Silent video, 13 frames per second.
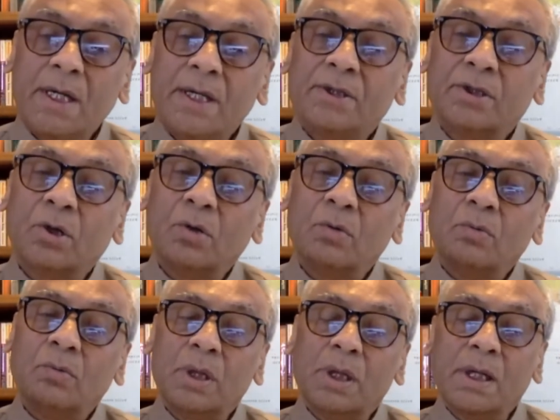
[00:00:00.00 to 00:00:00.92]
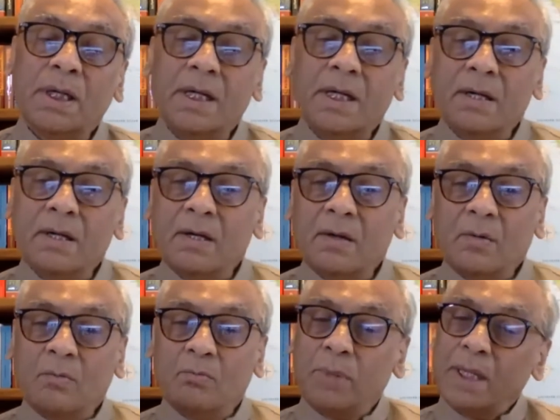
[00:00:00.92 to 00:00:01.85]
So,
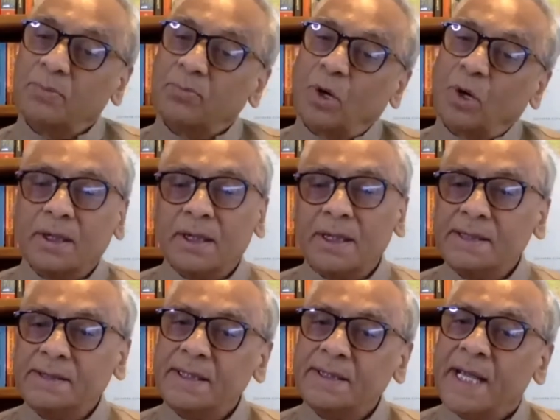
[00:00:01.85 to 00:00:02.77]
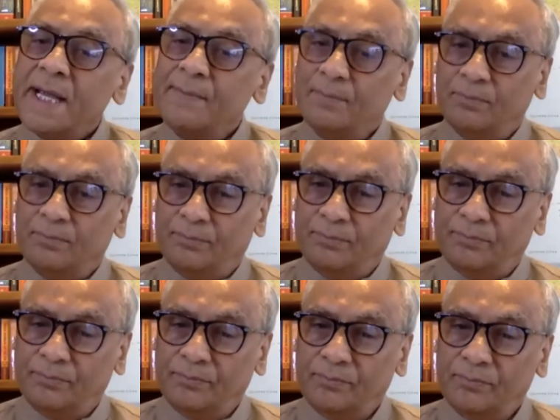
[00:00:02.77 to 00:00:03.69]
but water is the same.
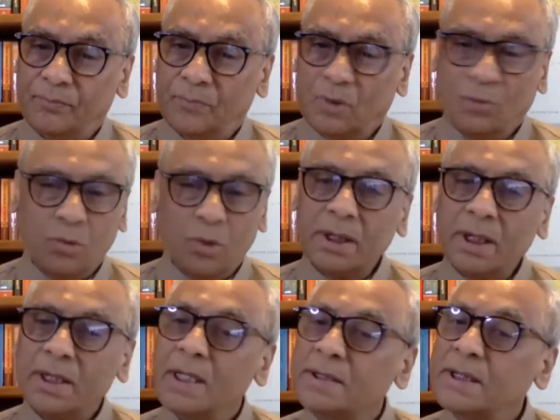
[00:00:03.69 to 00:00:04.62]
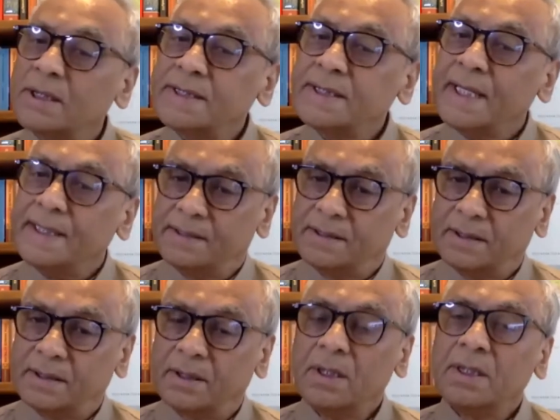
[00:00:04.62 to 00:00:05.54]
Water doesn't change.
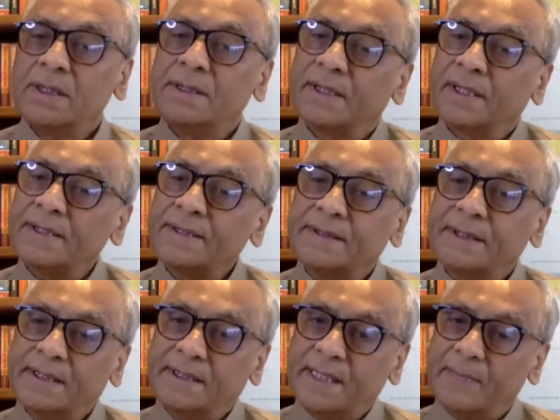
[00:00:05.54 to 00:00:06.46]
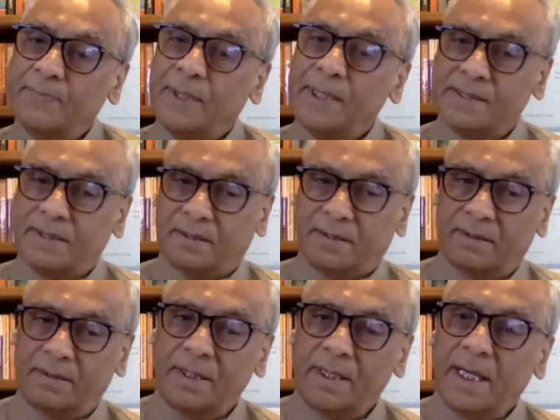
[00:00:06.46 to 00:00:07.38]
Just the temperature
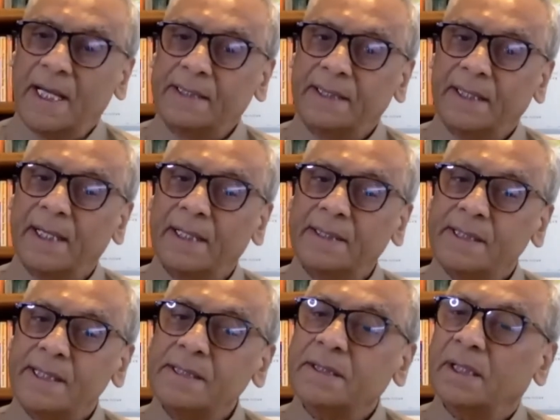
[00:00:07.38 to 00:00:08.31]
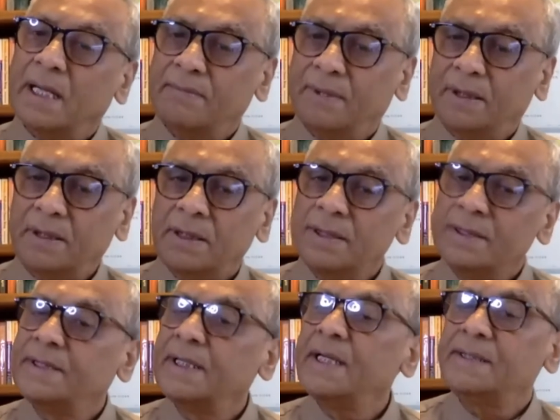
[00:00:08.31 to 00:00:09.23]
at each level
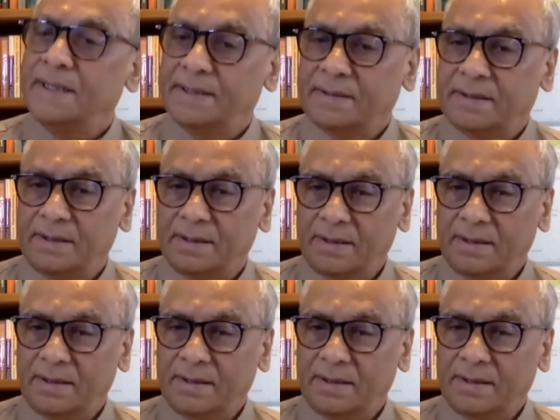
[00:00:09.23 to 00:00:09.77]
changes.